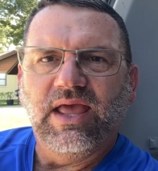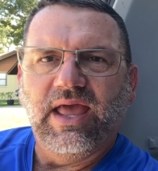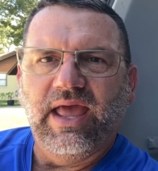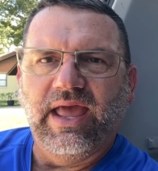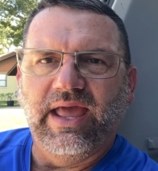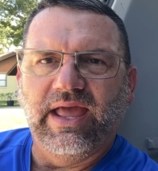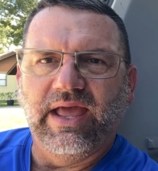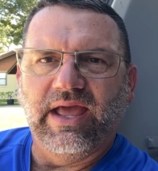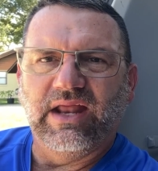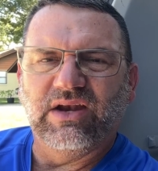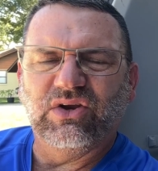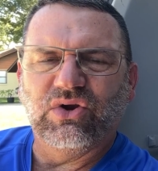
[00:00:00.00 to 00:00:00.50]

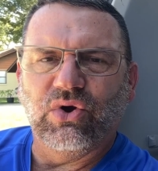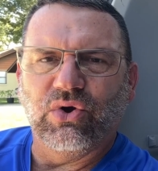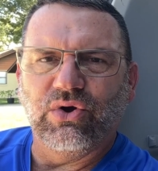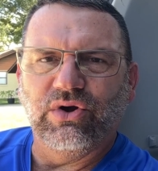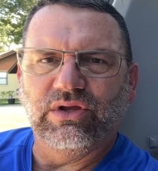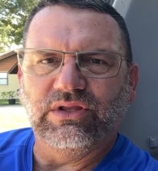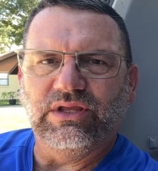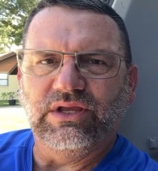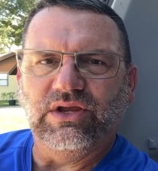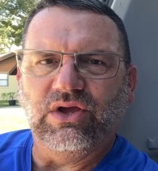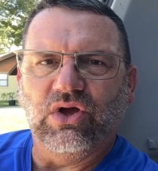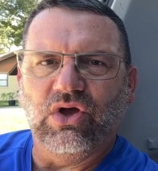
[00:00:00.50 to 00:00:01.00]
And
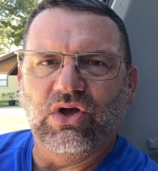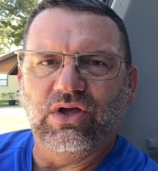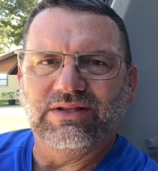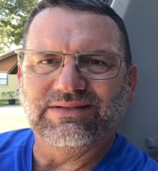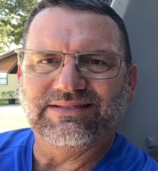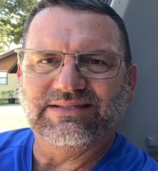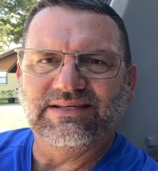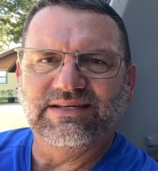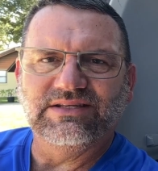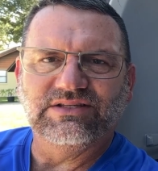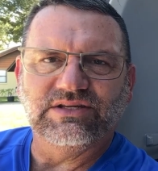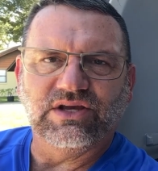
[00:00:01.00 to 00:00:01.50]
currently on
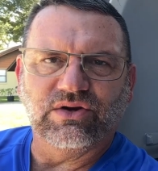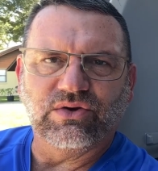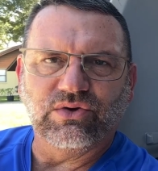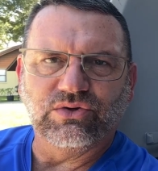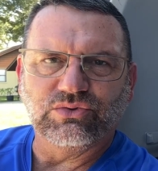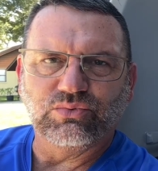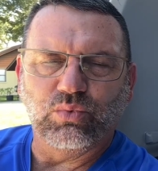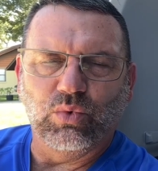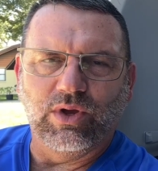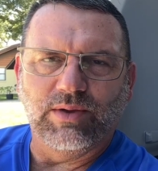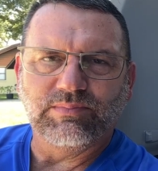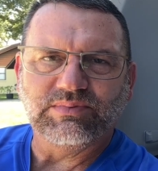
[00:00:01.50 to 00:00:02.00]

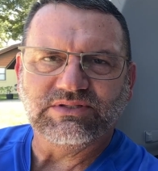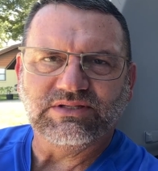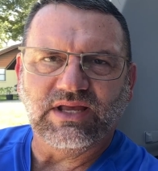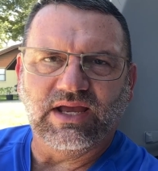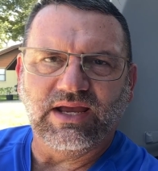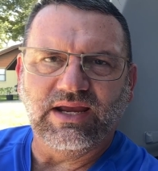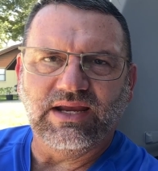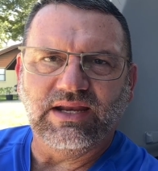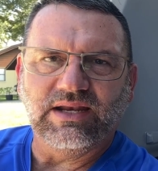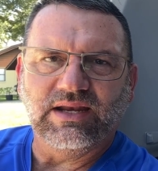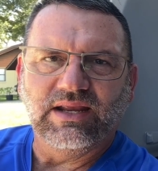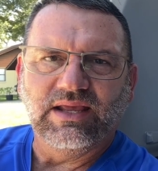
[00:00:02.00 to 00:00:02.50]
SeaSucker's
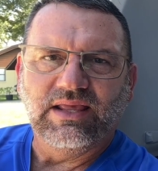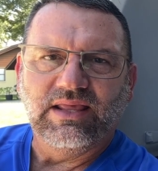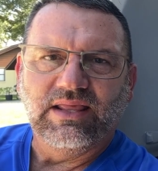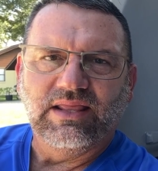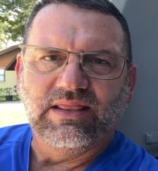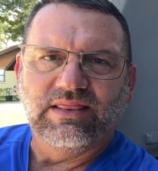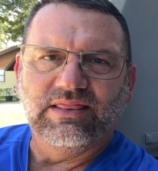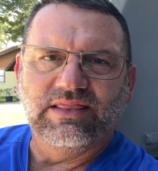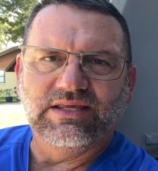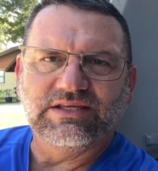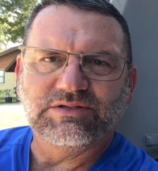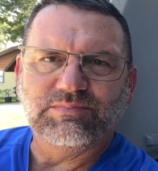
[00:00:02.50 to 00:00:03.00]
website,
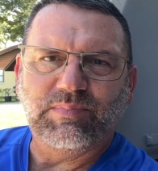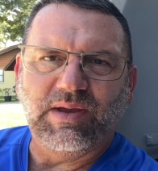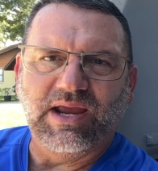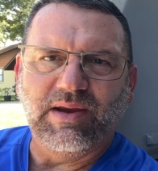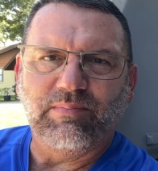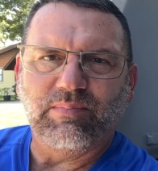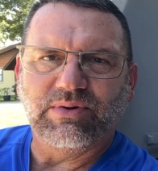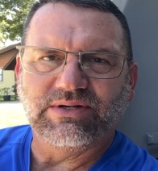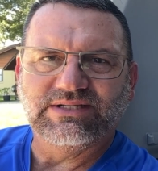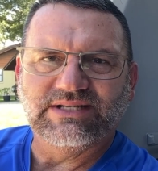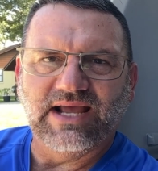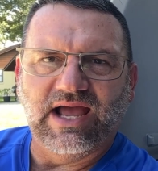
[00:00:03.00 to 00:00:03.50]
this
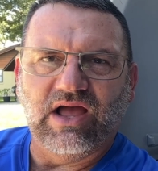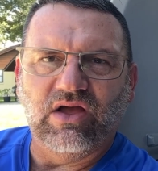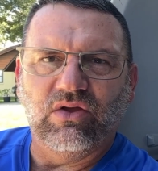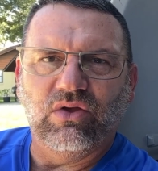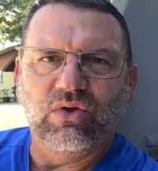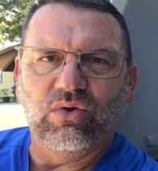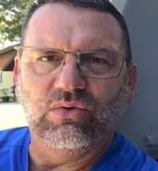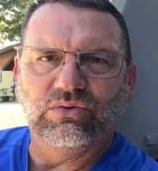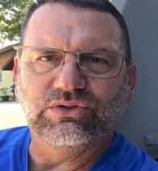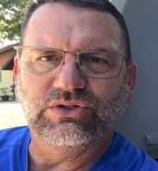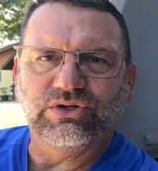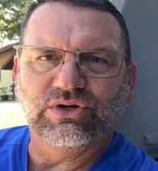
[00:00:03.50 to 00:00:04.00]
paper towel
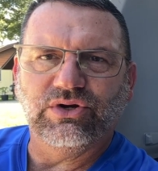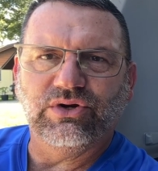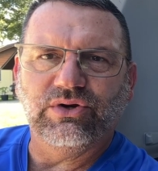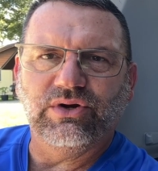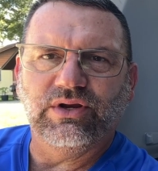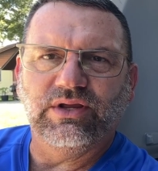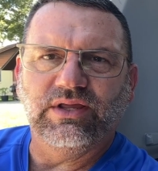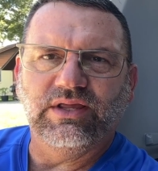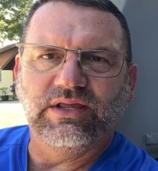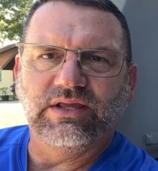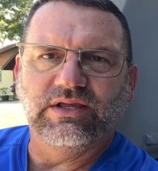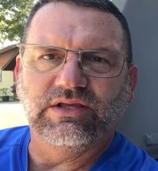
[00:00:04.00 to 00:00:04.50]
holder
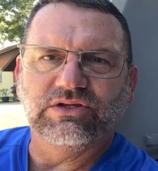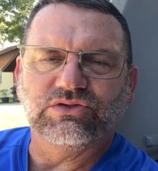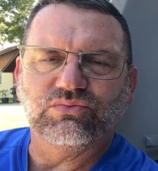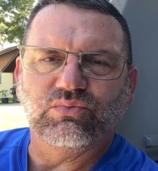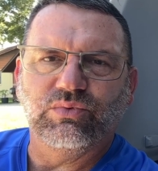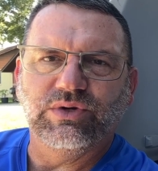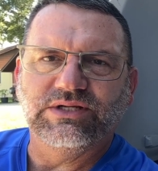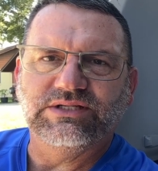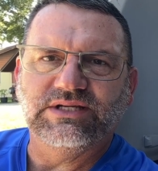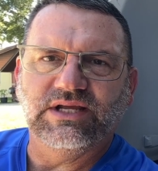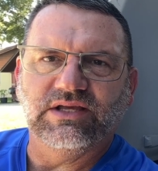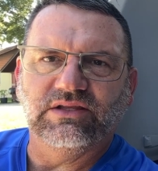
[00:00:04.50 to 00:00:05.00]
is
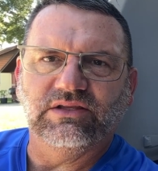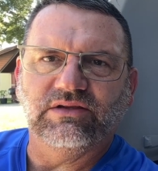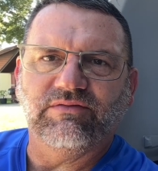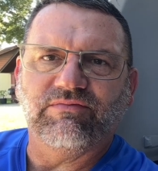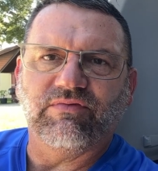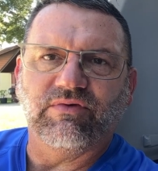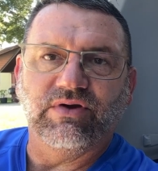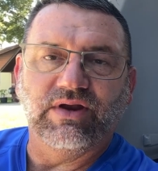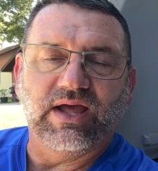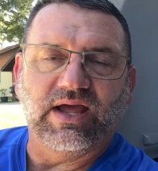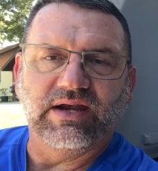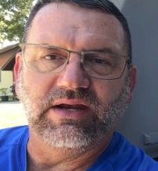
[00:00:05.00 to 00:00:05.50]
retailing
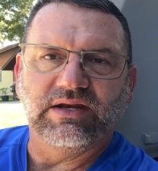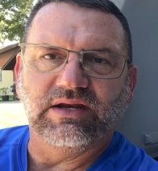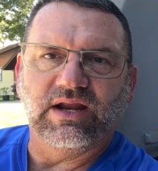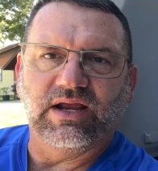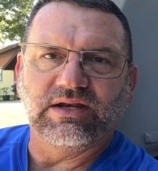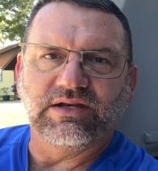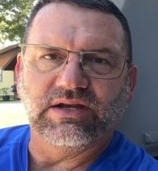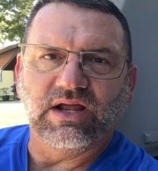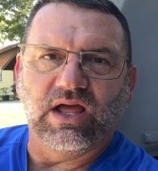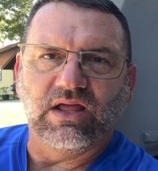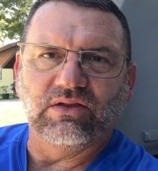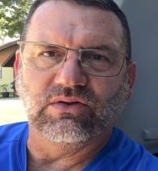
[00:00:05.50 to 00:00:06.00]
for
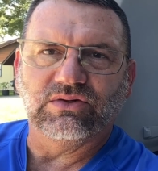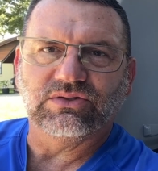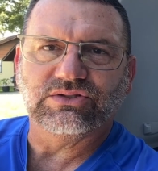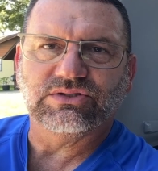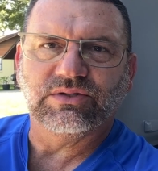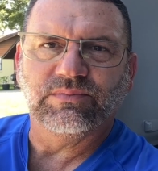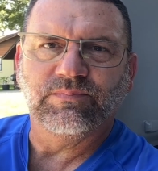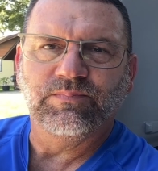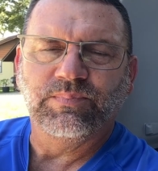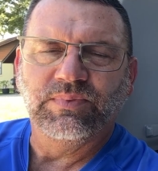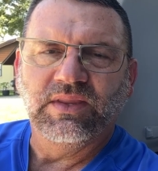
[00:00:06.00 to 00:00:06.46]
$99.